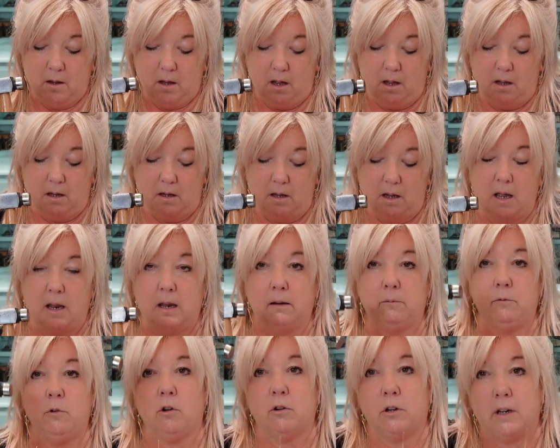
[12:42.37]

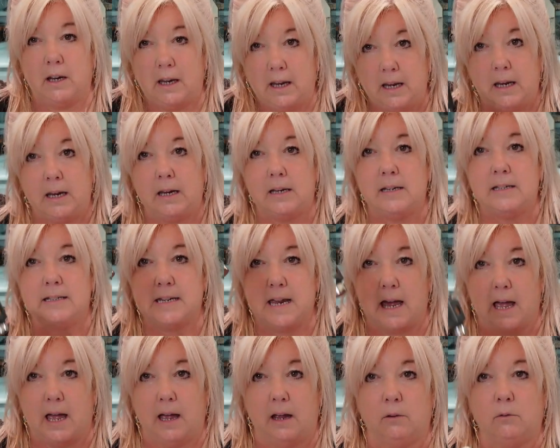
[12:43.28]
I'm not going to hit
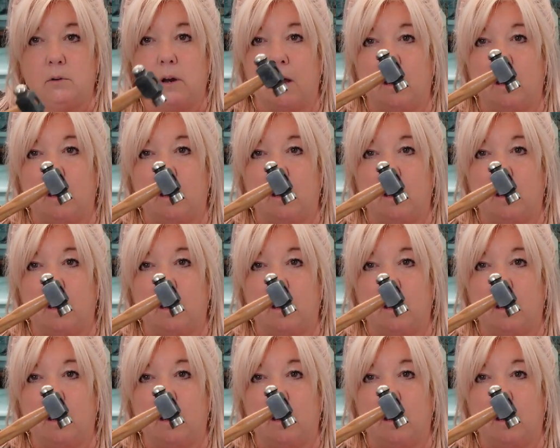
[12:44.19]
down.